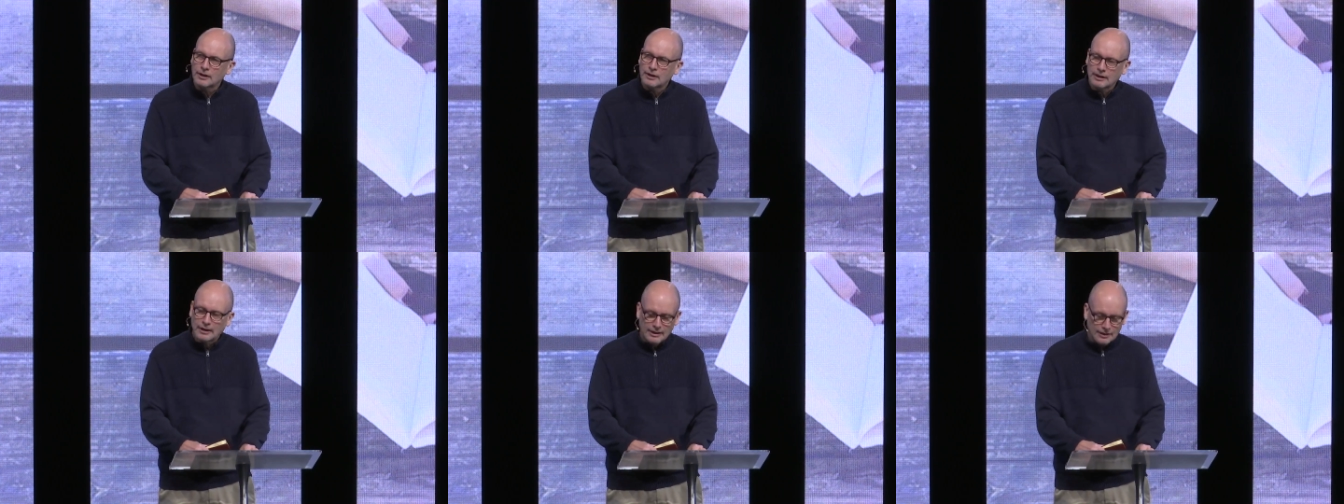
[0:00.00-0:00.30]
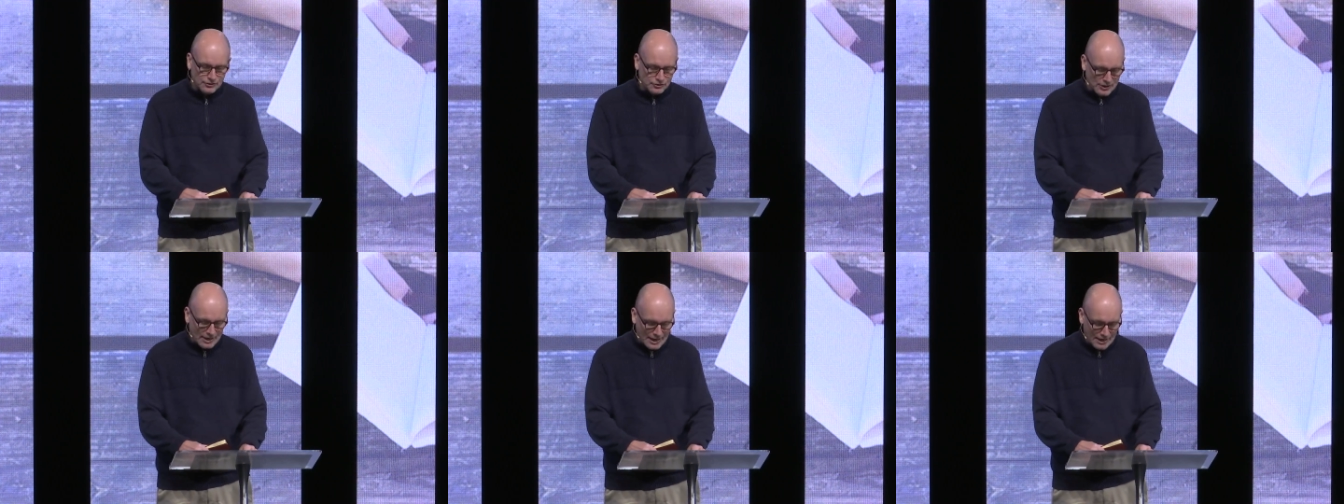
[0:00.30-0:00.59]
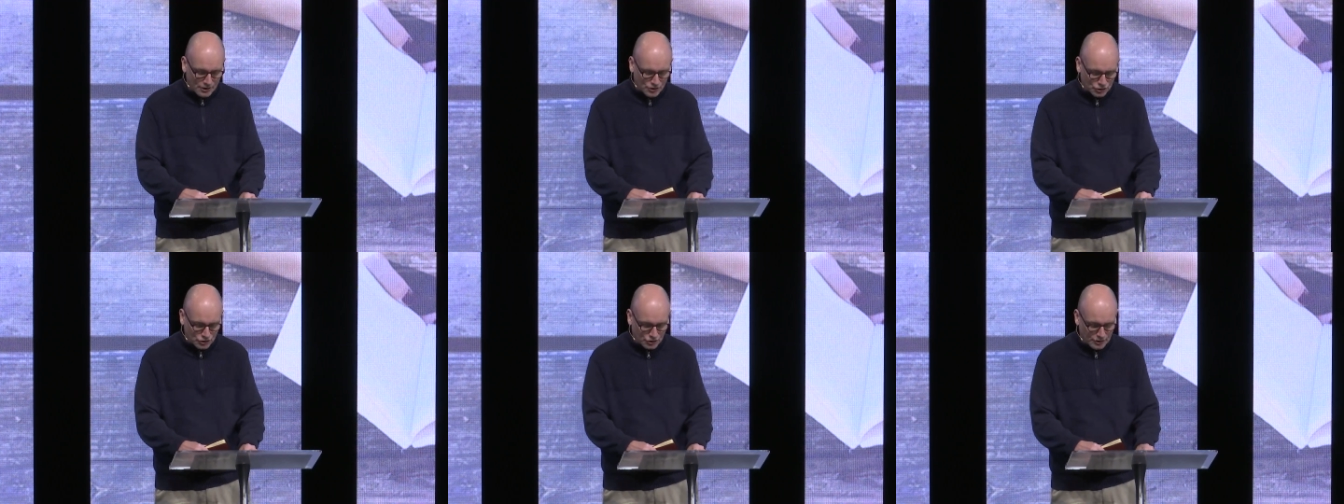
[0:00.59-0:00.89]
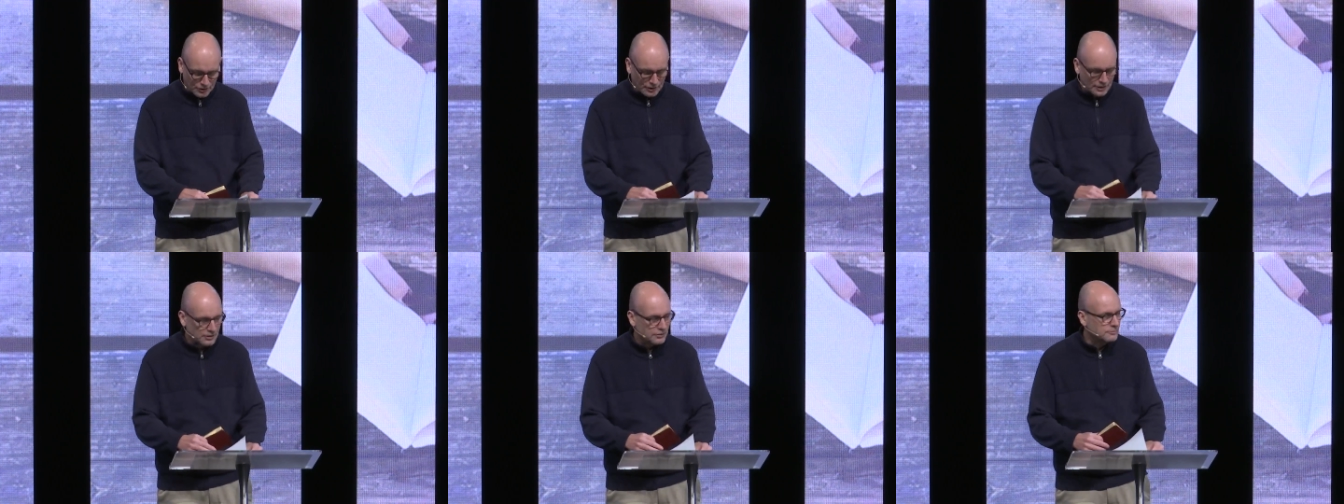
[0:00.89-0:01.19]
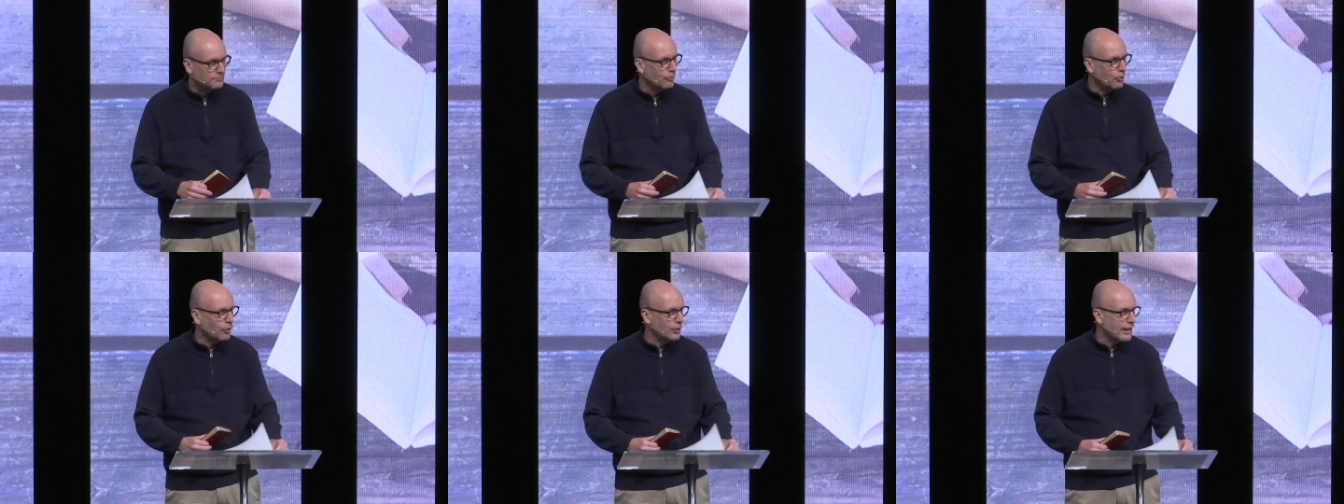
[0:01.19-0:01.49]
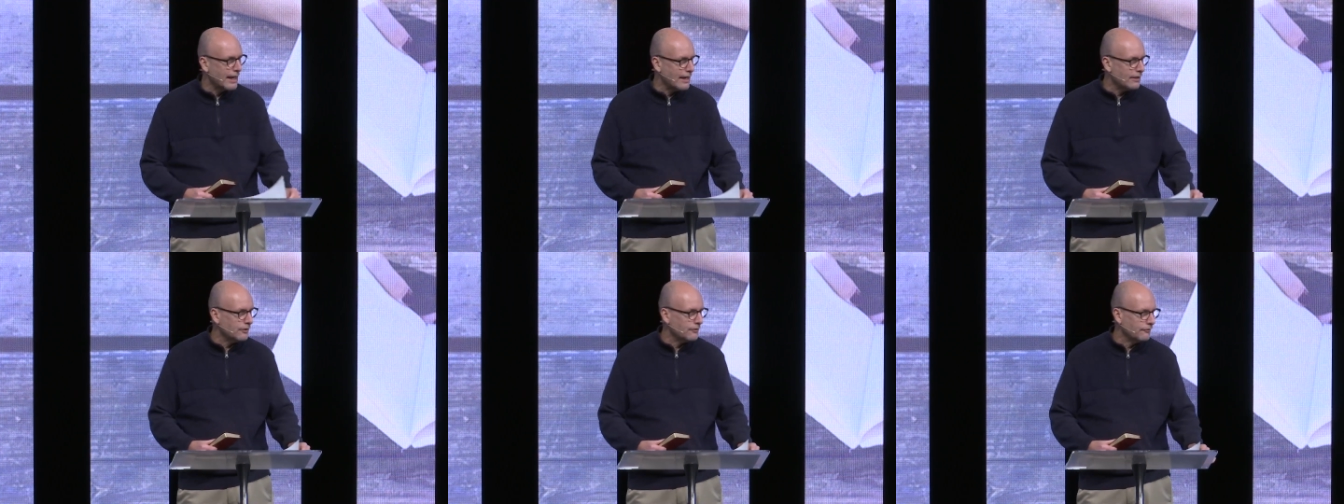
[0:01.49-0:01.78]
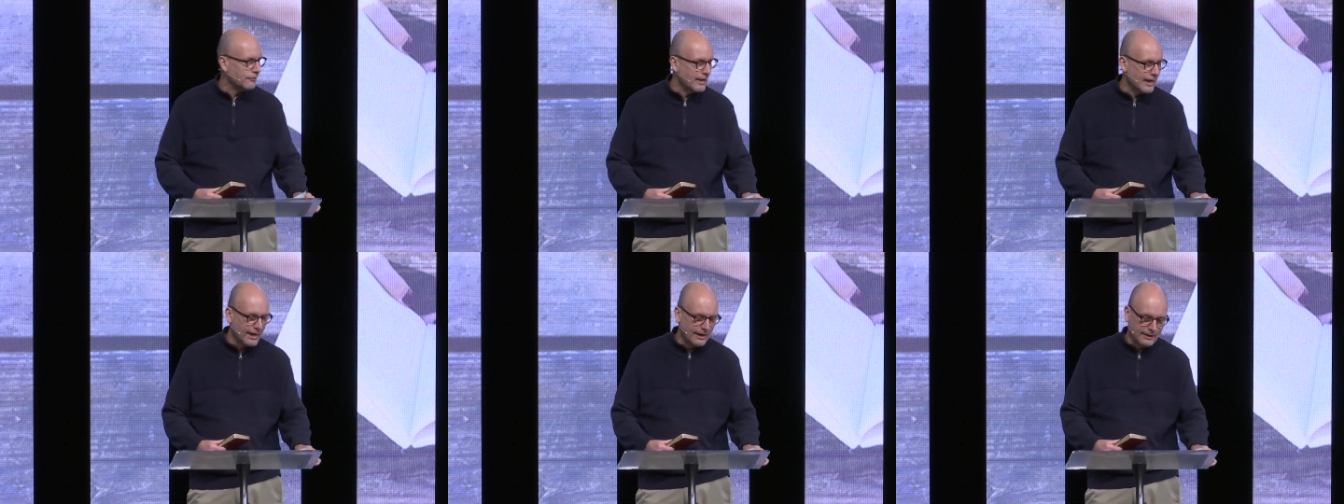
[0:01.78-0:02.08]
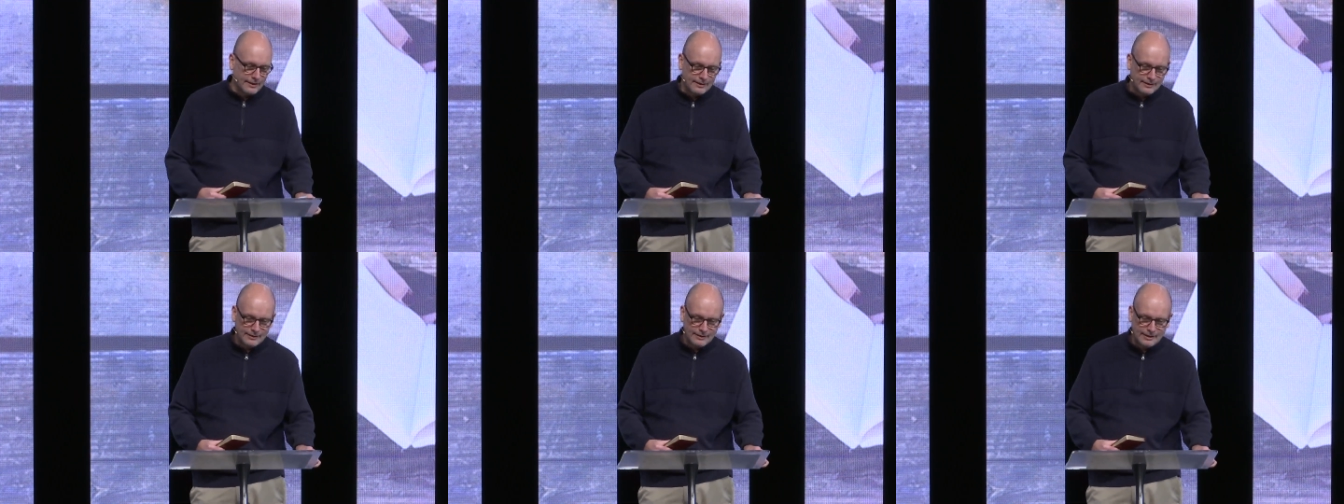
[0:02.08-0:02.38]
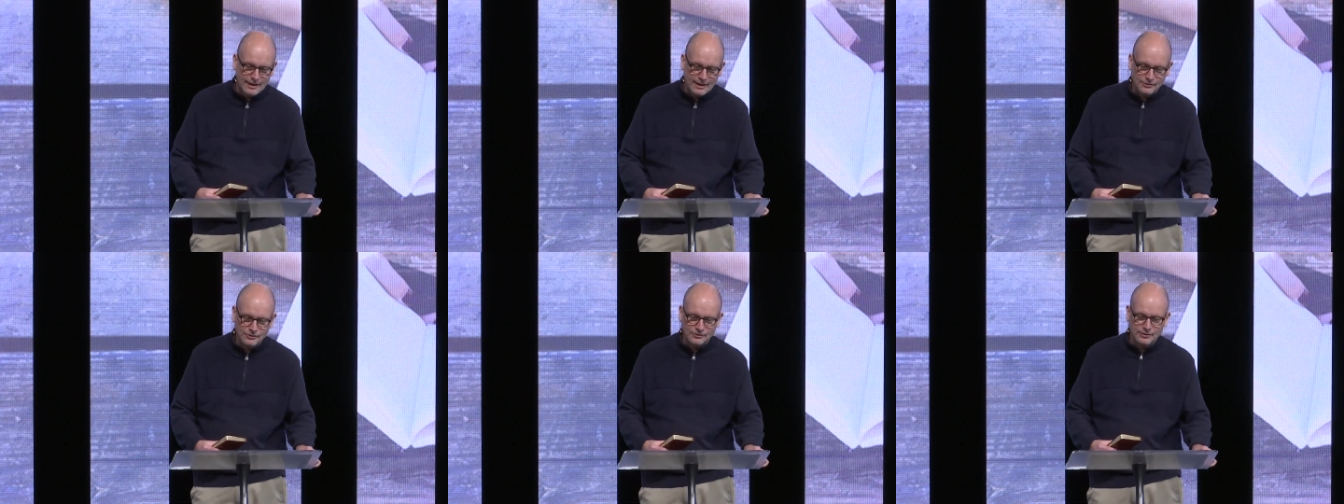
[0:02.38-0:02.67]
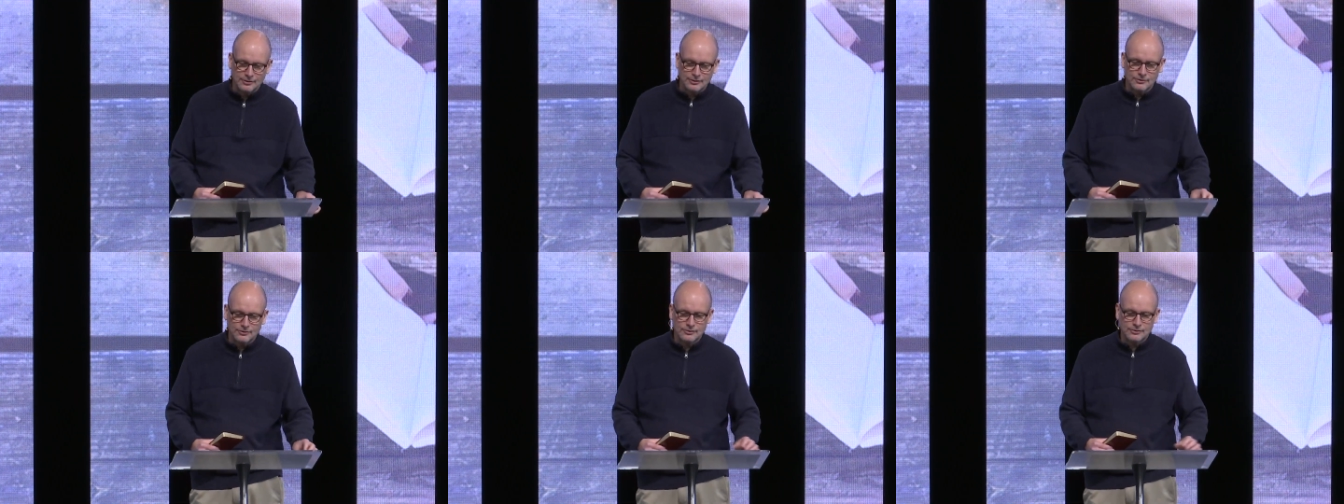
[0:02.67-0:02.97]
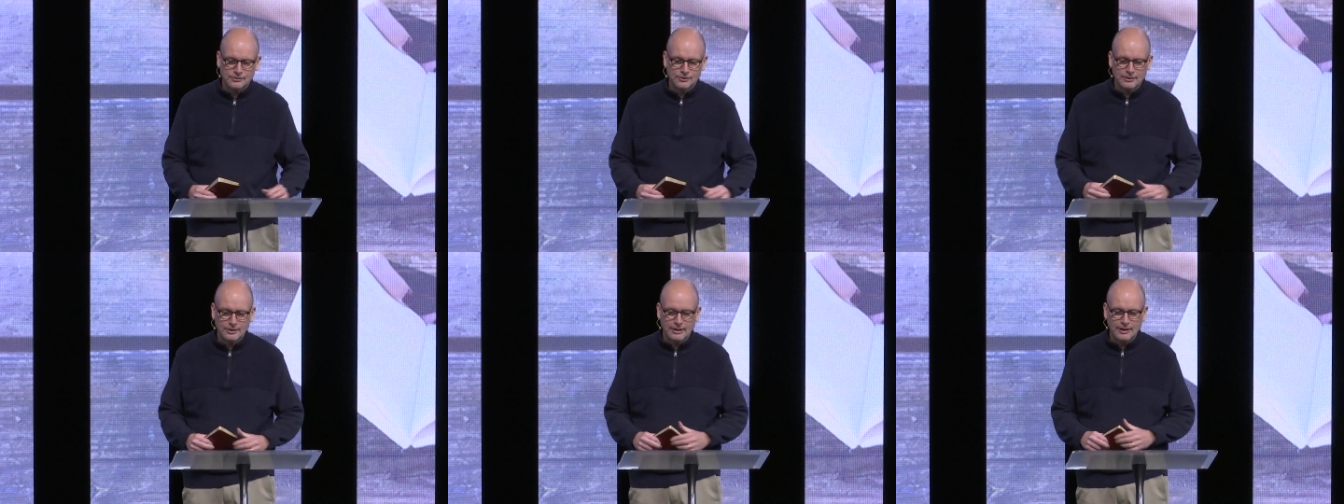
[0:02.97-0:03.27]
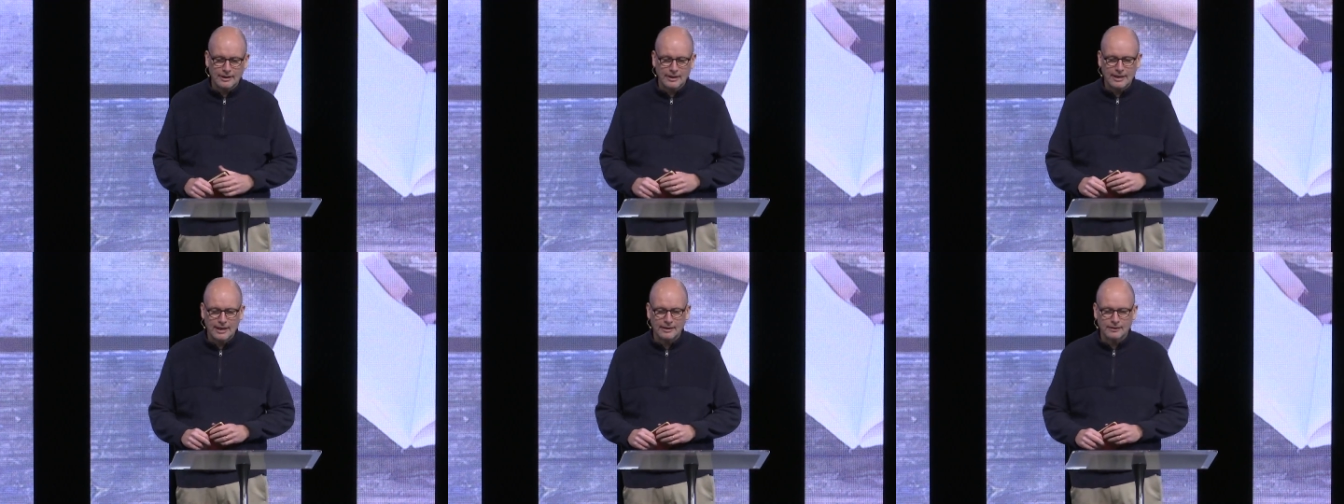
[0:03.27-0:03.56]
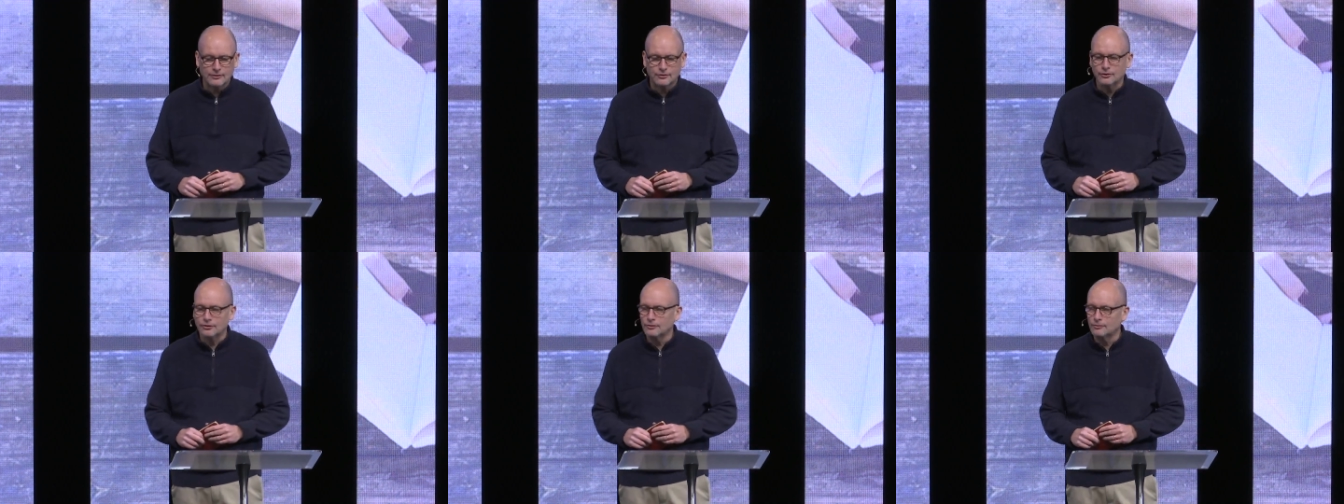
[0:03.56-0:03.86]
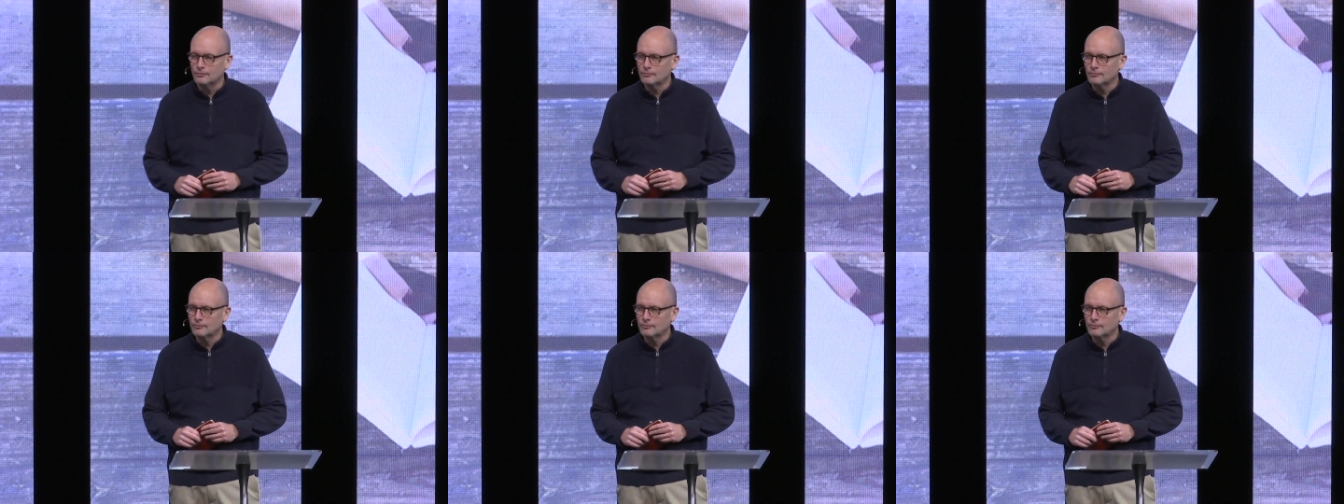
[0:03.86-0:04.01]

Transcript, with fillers: and it's action that is born out of that essence and attitude.